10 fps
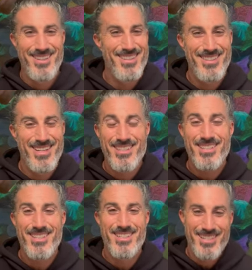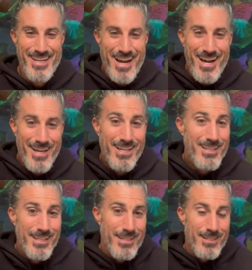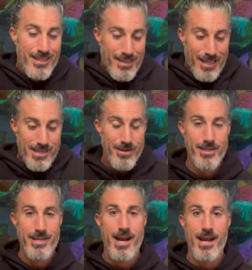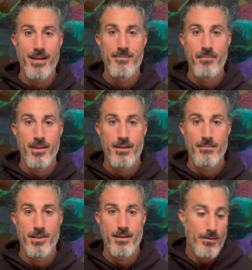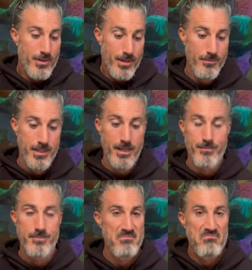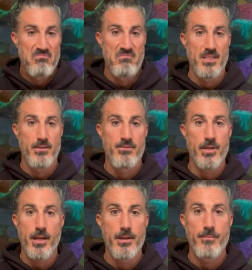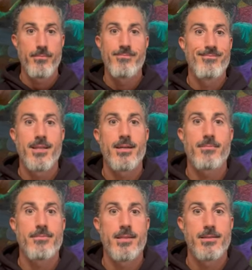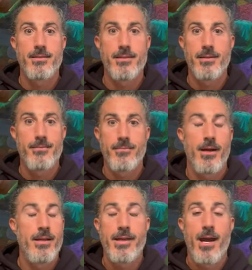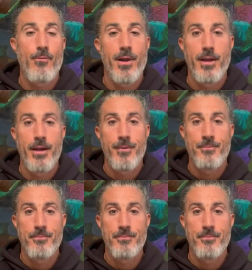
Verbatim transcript: essentially just die like lay there and die and be like okay i'm dead fuck it like, this is it. I die right now.